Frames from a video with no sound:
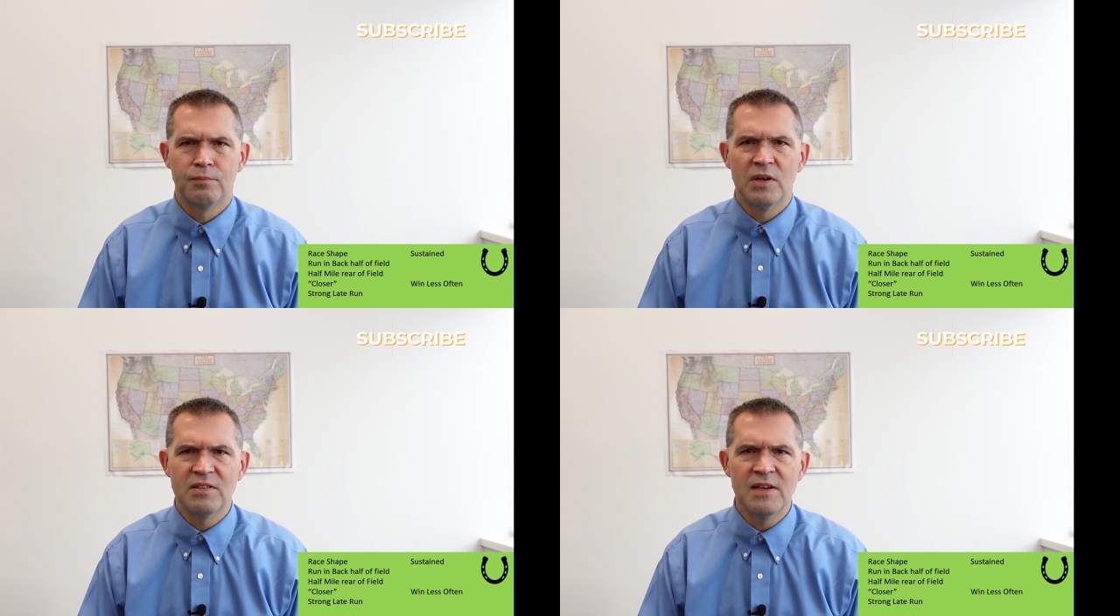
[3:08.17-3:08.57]

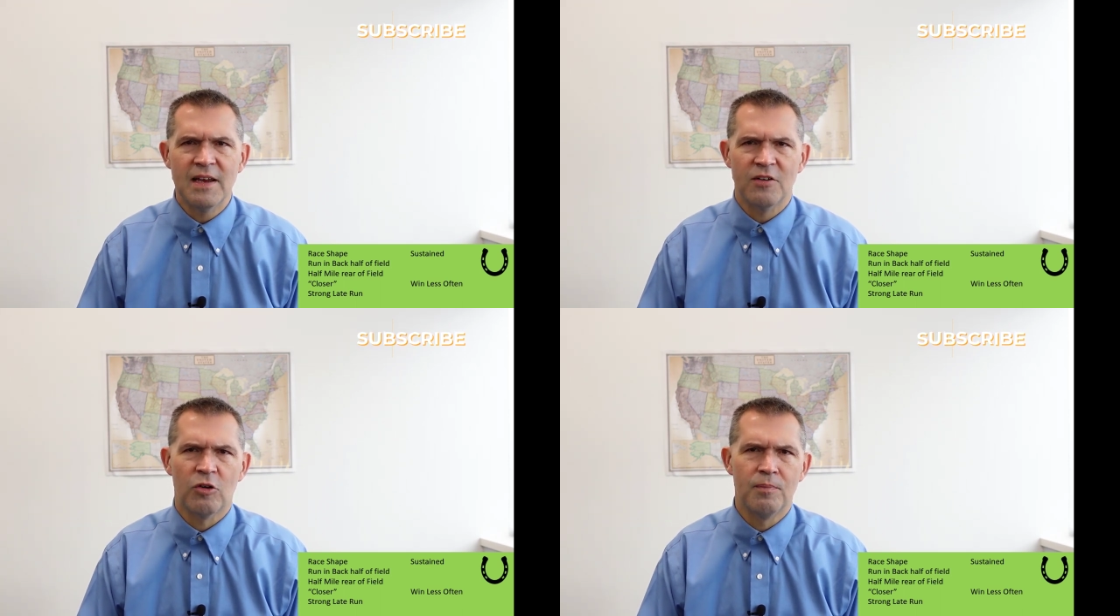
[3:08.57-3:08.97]

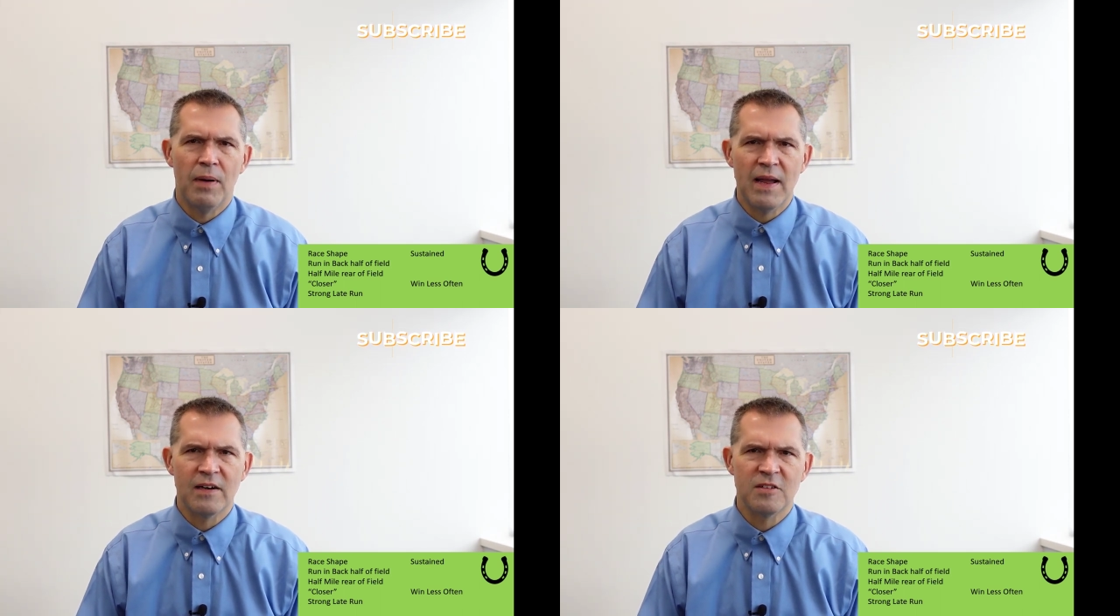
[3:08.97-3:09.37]
Brisnet or
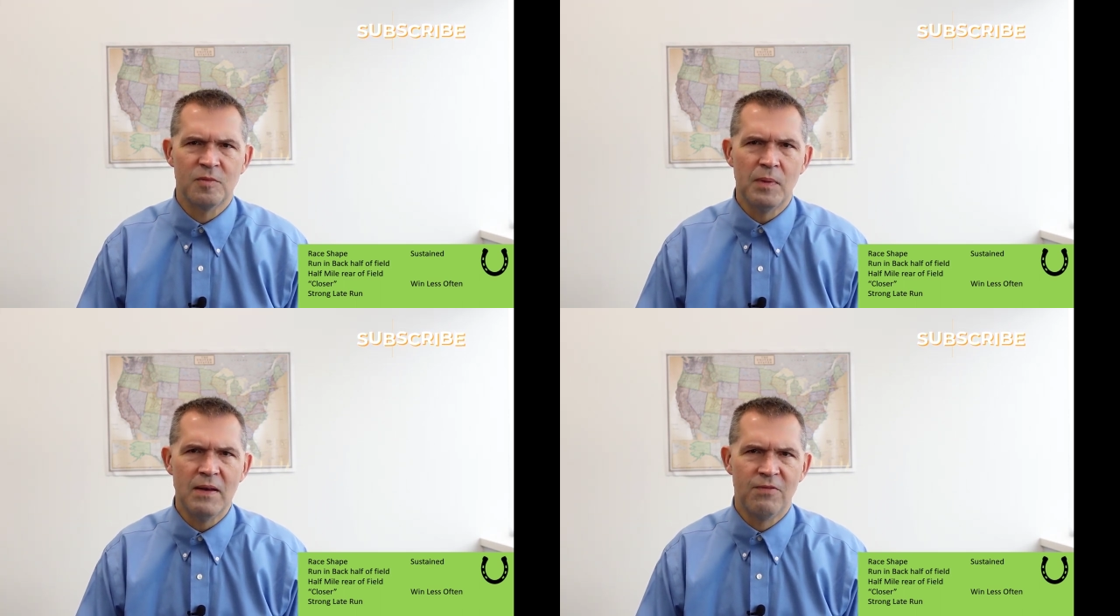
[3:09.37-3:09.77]
Beyer
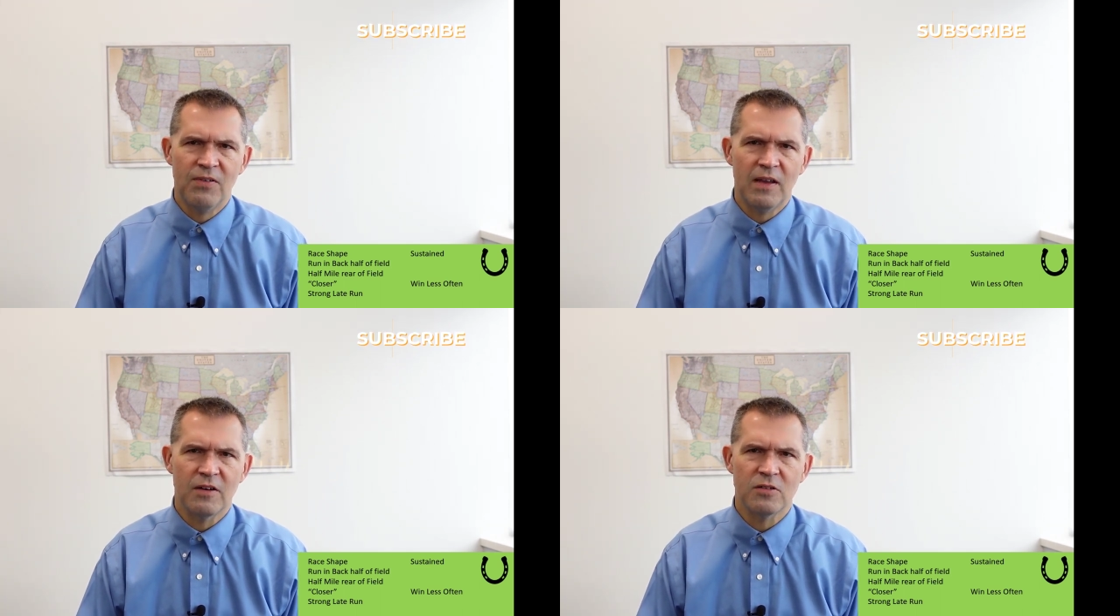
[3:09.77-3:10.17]
speed
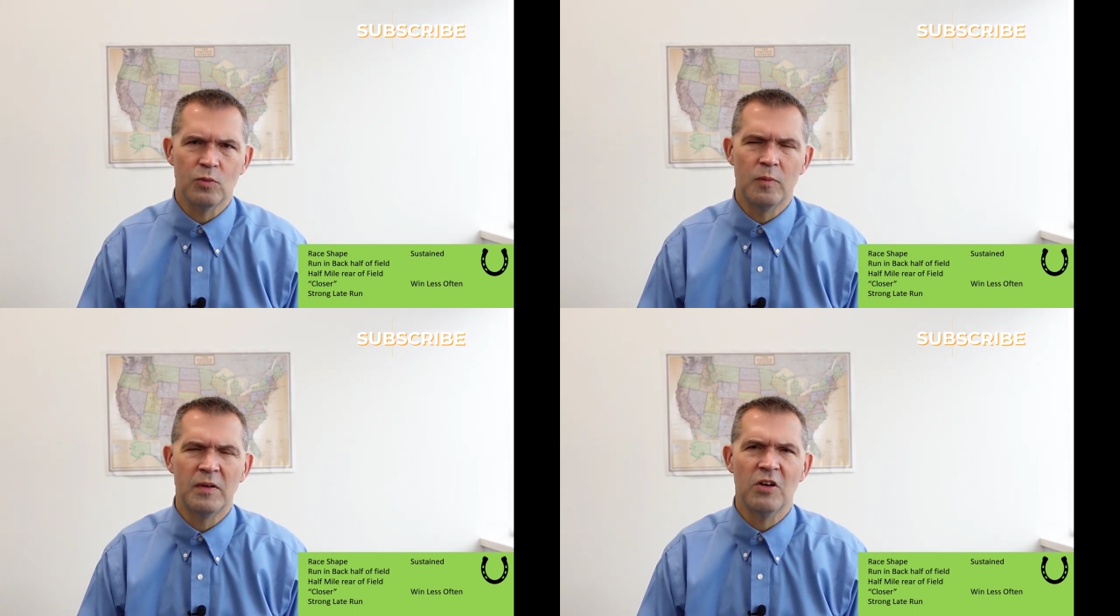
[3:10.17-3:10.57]
figures.
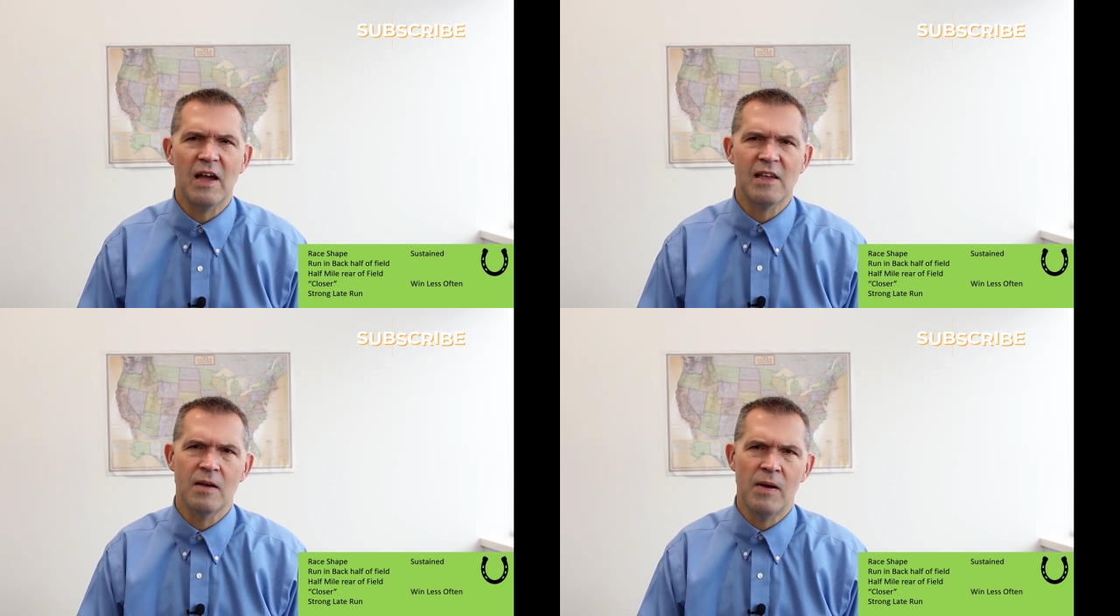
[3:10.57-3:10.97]
We'll be
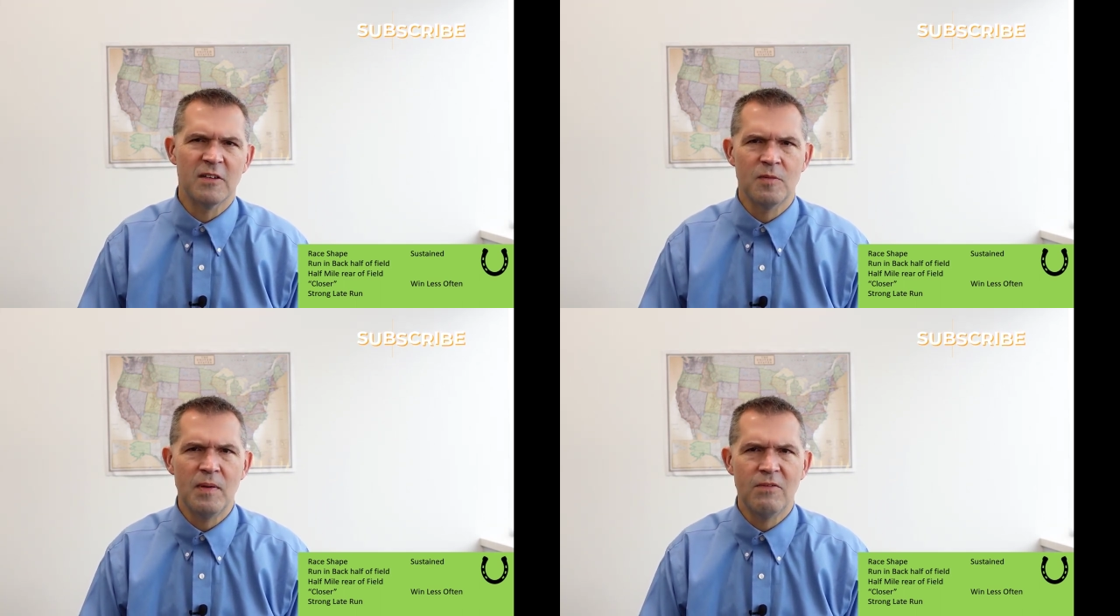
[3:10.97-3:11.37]
talking
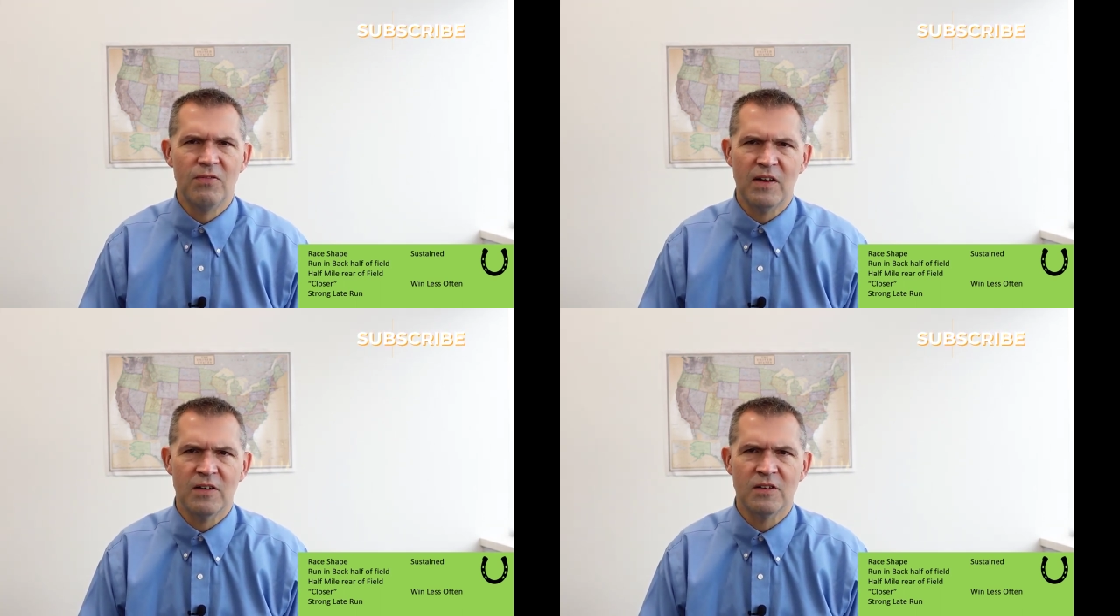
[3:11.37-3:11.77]
about speed
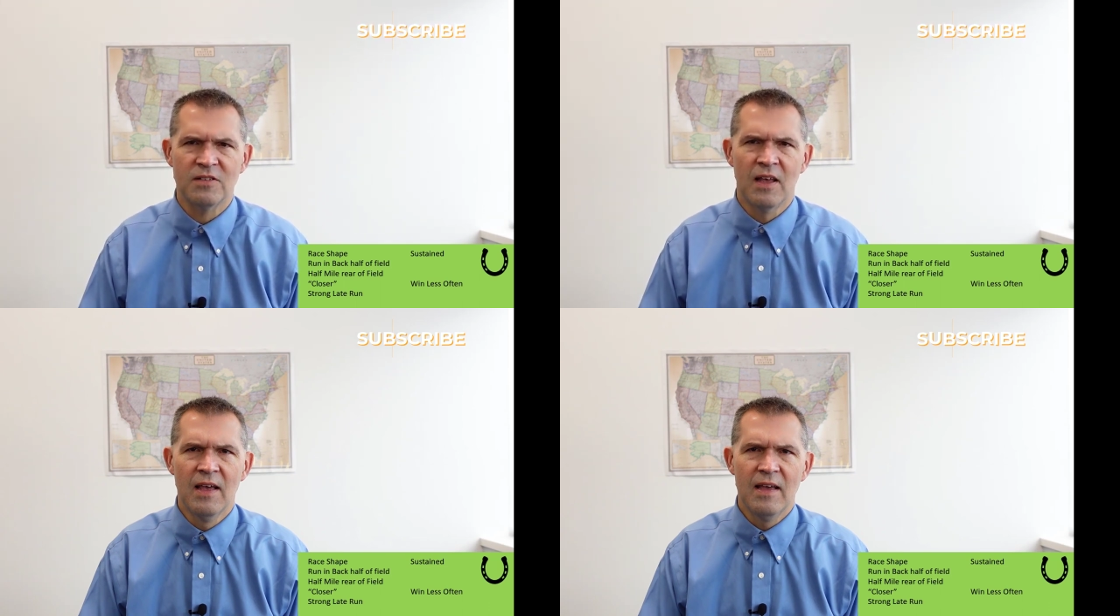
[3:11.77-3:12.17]

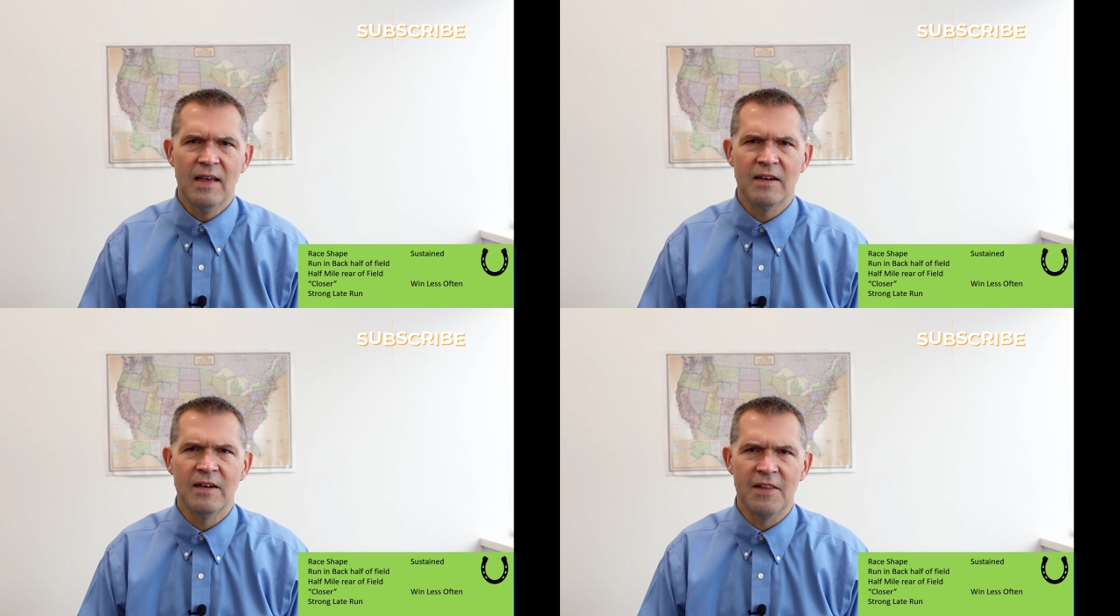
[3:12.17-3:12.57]
figures
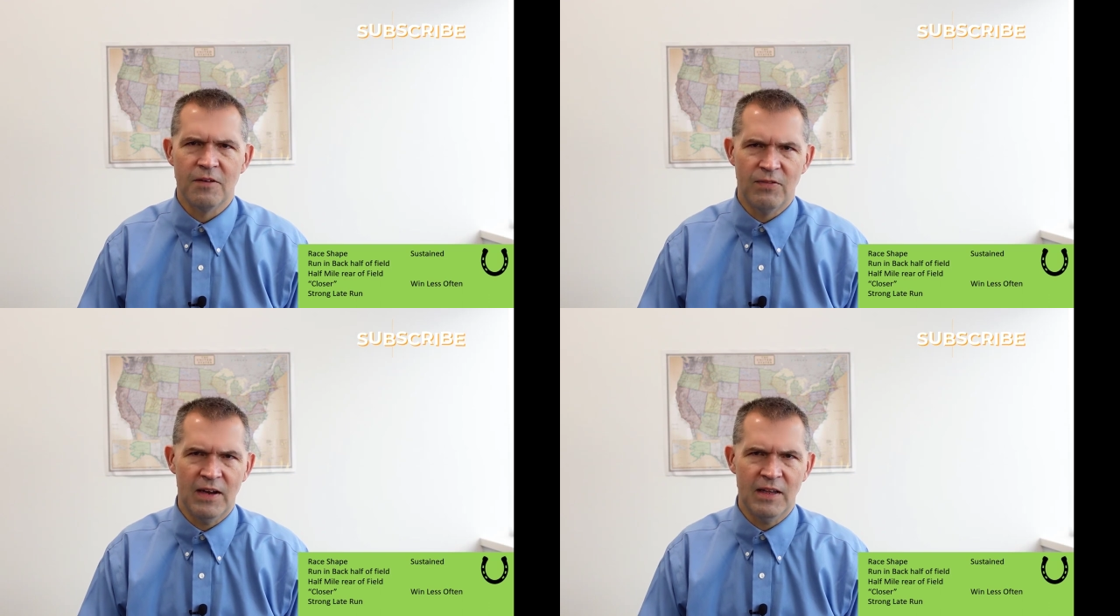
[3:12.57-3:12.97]
in
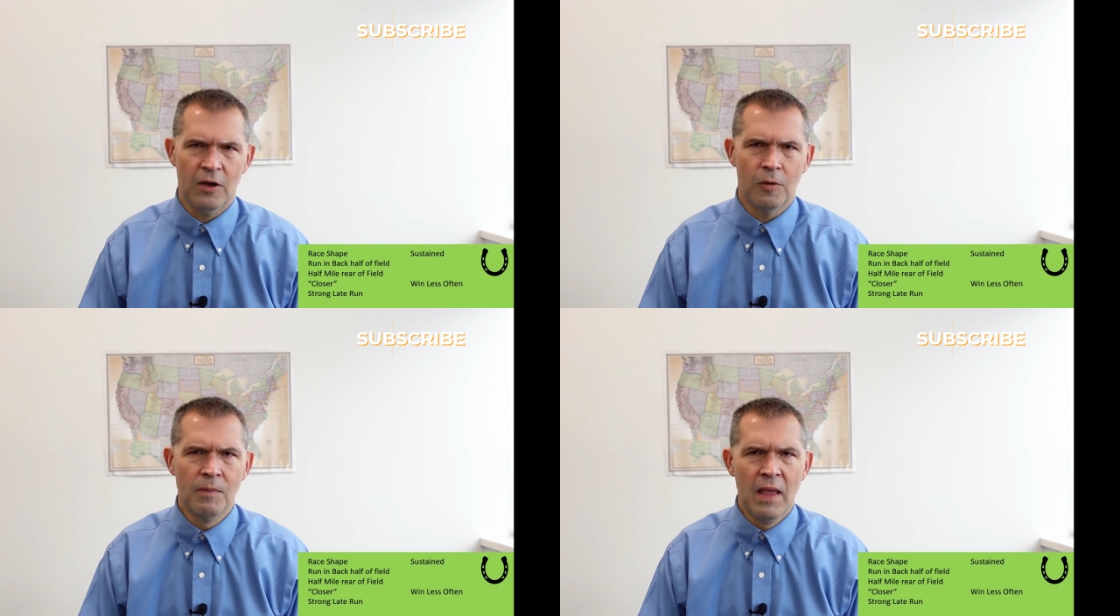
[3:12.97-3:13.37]
another
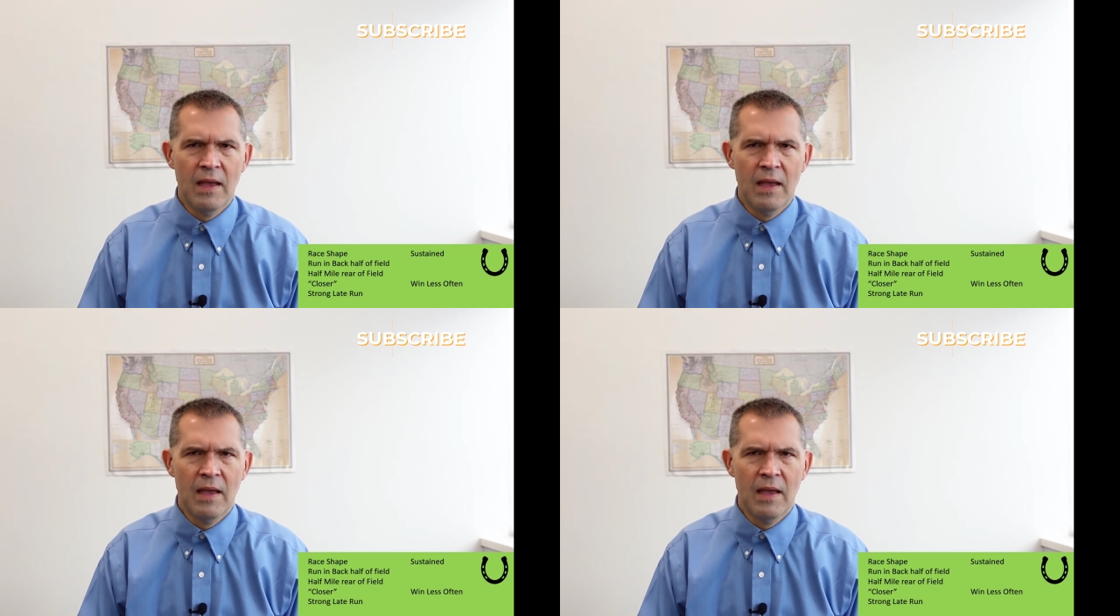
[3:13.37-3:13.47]
video.